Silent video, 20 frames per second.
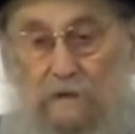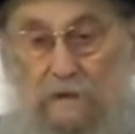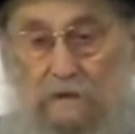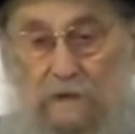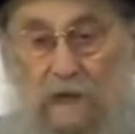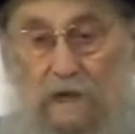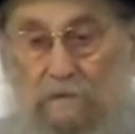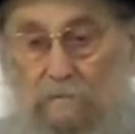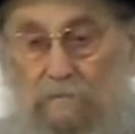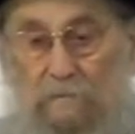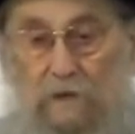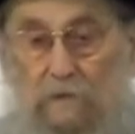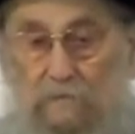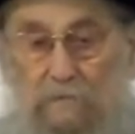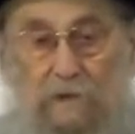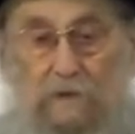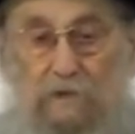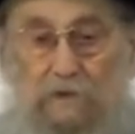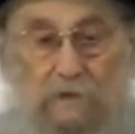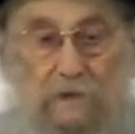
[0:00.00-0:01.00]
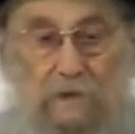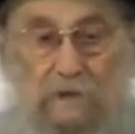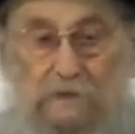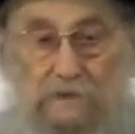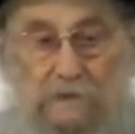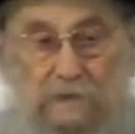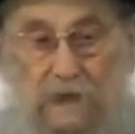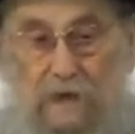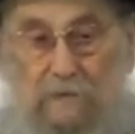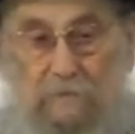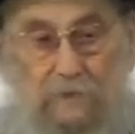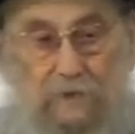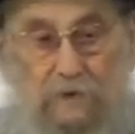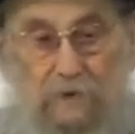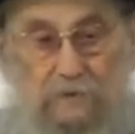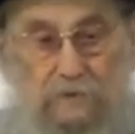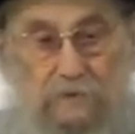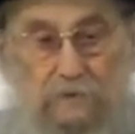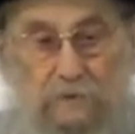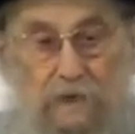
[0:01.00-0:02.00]
Not me. Me you didn't slap
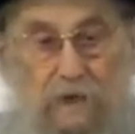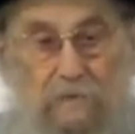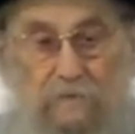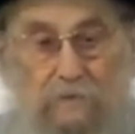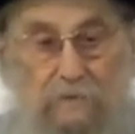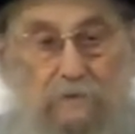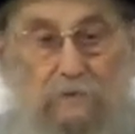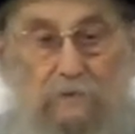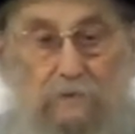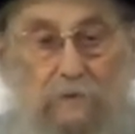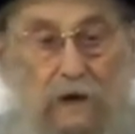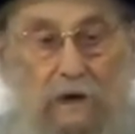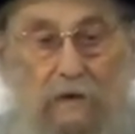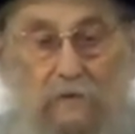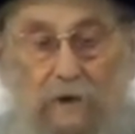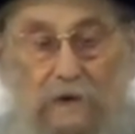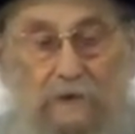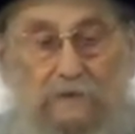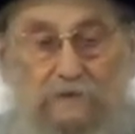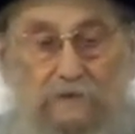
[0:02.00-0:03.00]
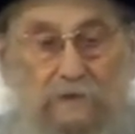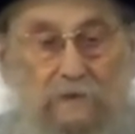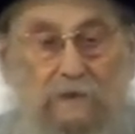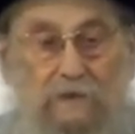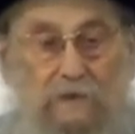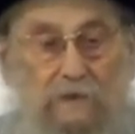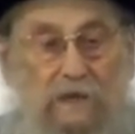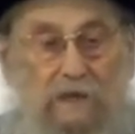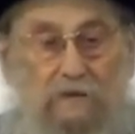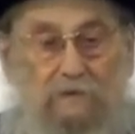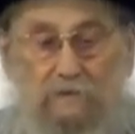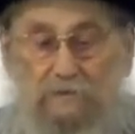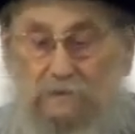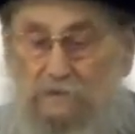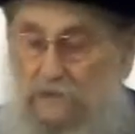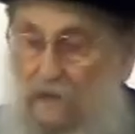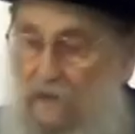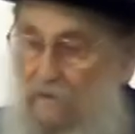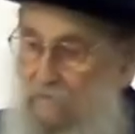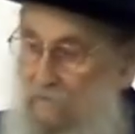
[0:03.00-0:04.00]
because you never knew who I was. You didn't intend to
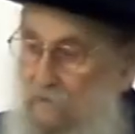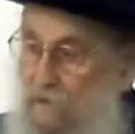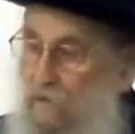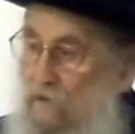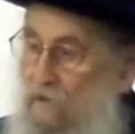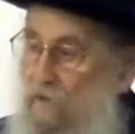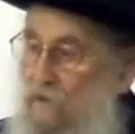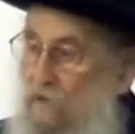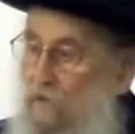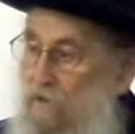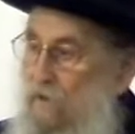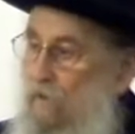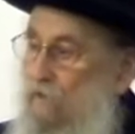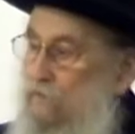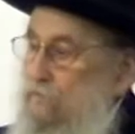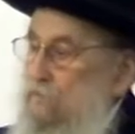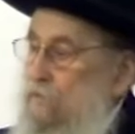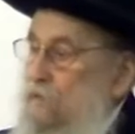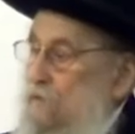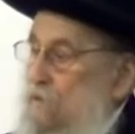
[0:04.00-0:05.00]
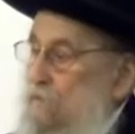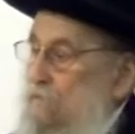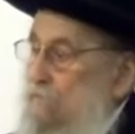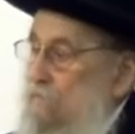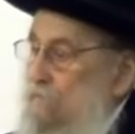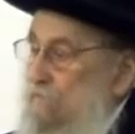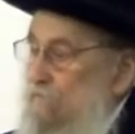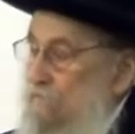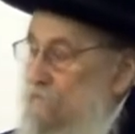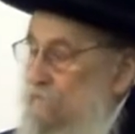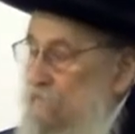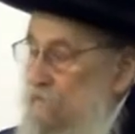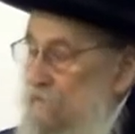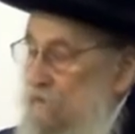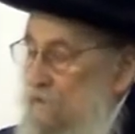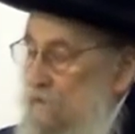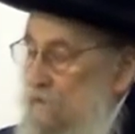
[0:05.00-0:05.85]
slap me. Go to him."